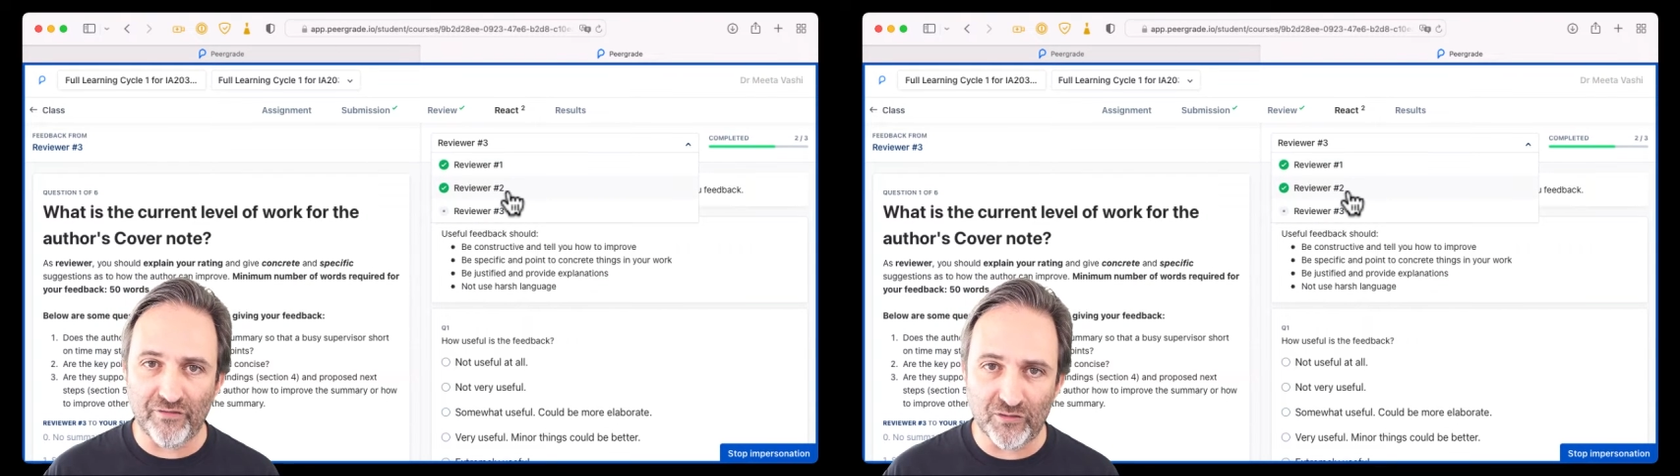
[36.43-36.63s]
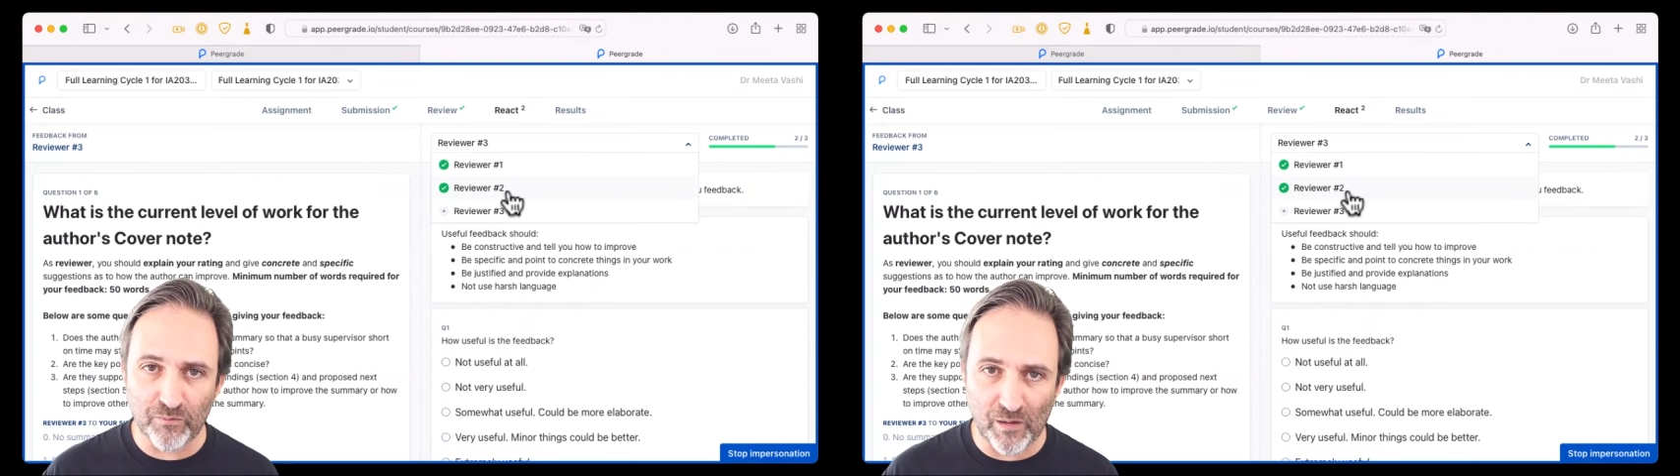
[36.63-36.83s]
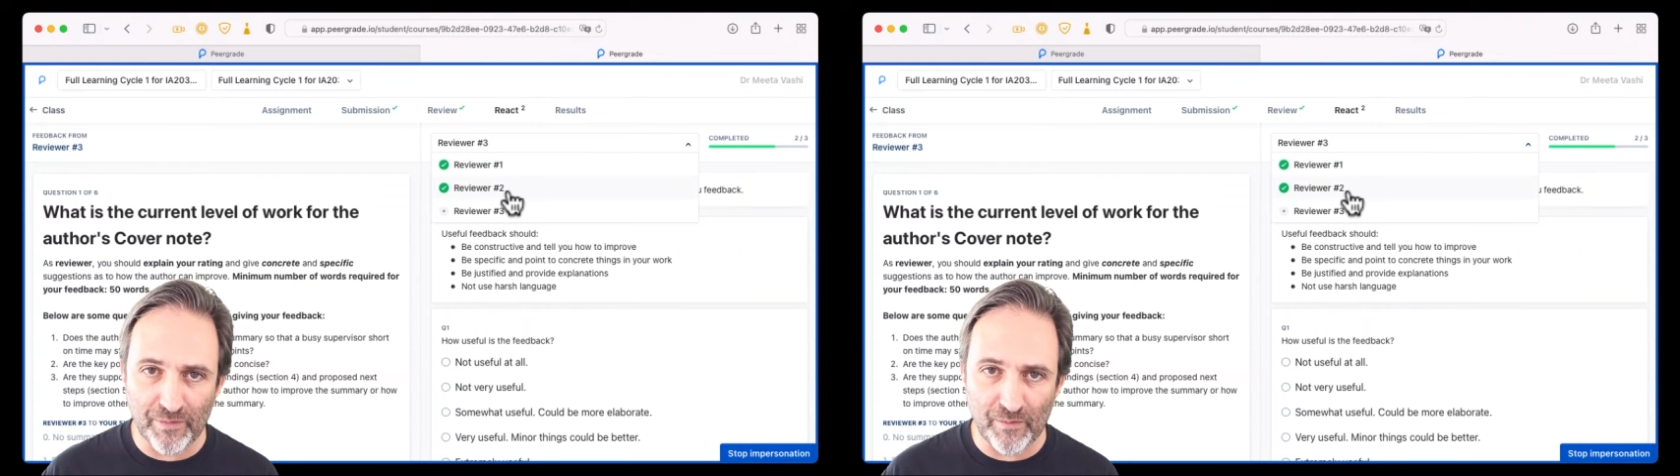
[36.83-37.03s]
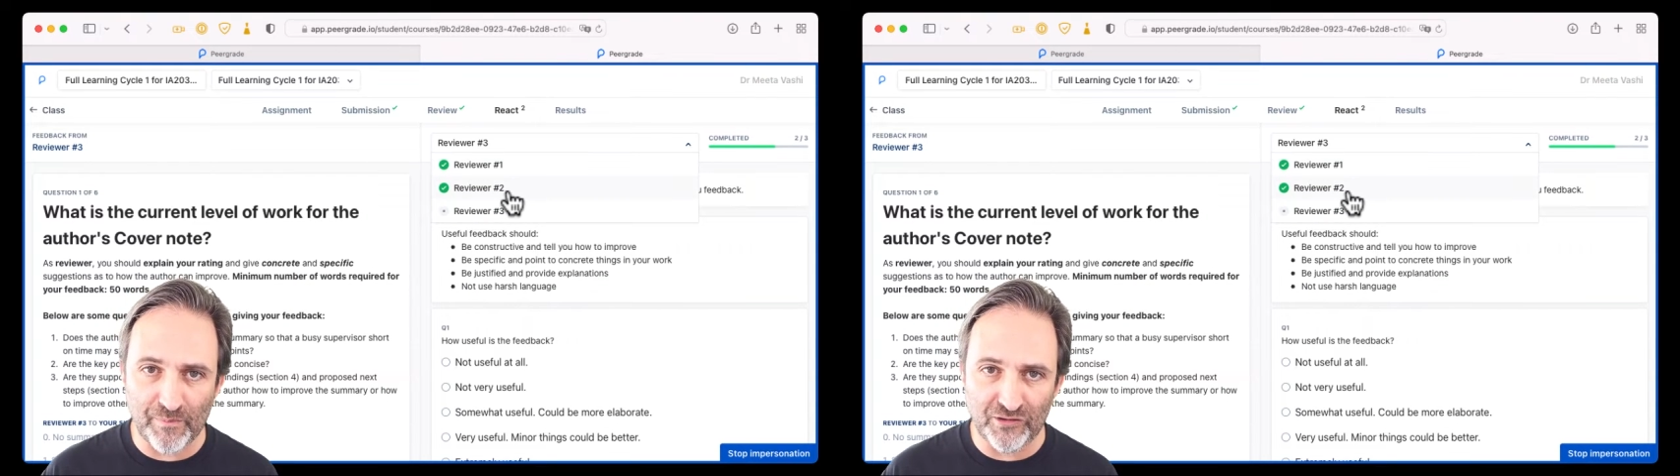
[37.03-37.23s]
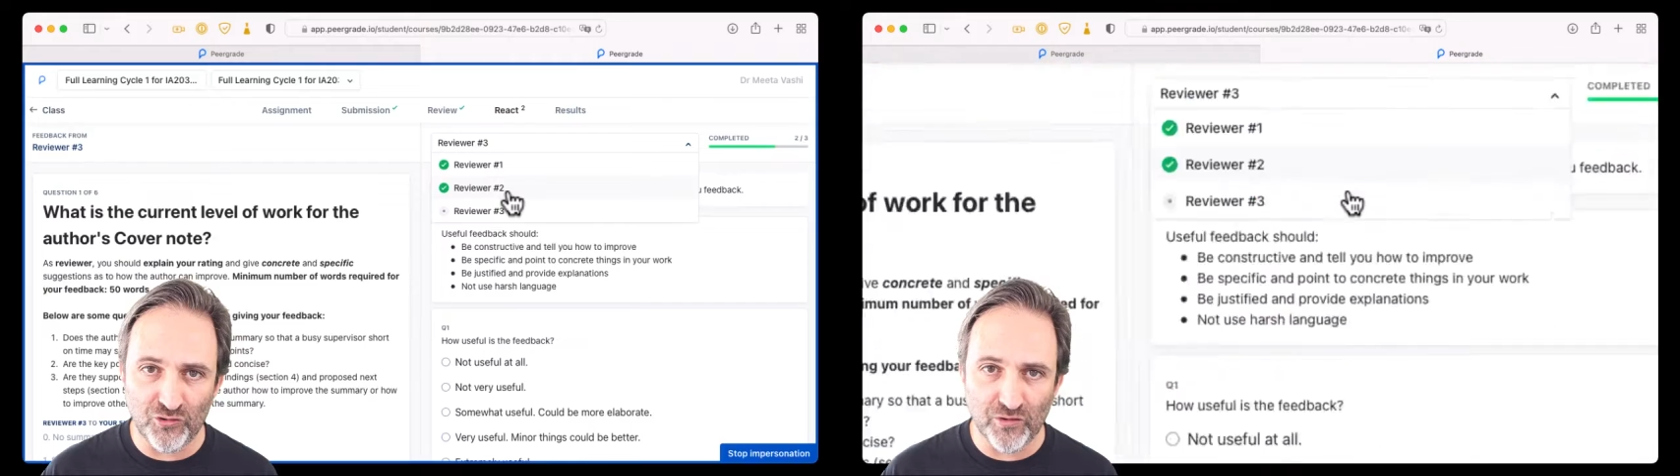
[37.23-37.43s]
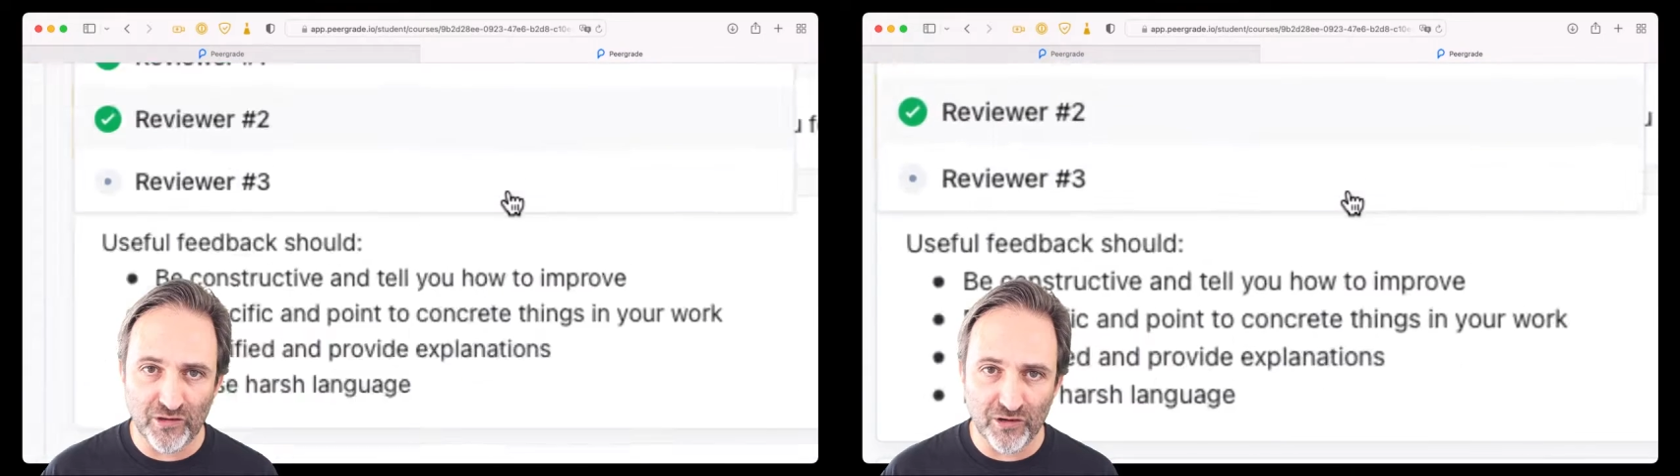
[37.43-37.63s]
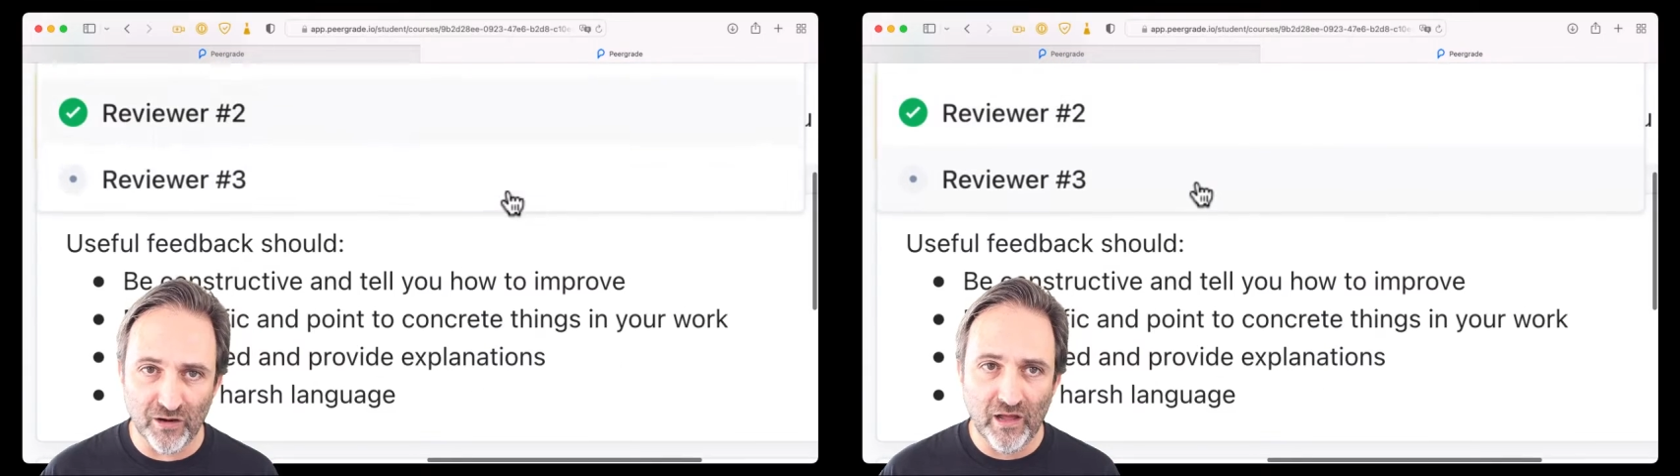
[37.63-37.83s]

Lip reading: this pop-up menu here.